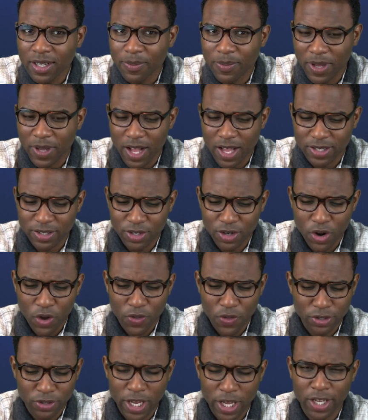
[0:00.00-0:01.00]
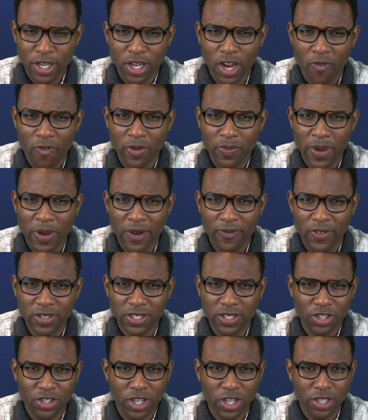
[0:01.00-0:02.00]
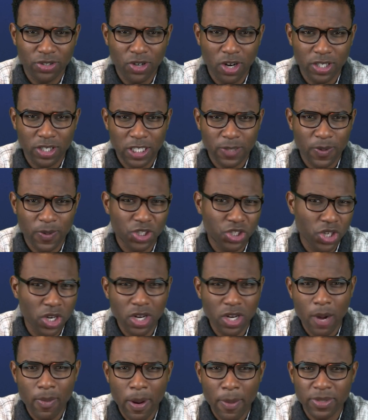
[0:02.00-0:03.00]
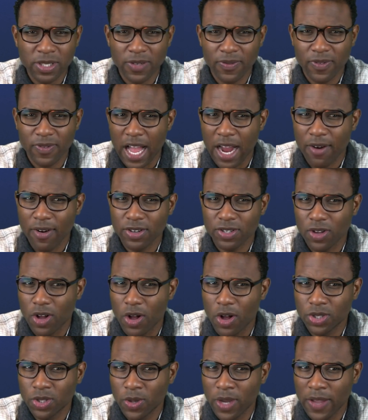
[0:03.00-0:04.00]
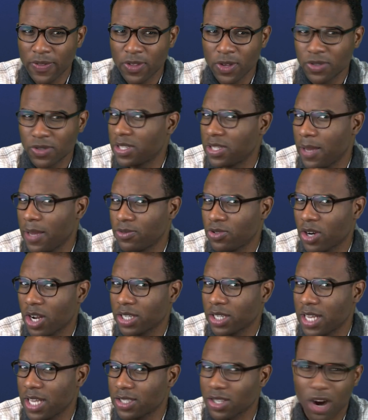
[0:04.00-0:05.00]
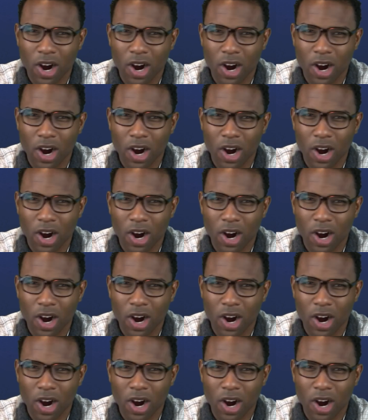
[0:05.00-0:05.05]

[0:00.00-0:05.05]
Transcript: Because, you know, they're taking government benefits and should get drug tests. But shouldn't our members of Congress also get those same drug tests?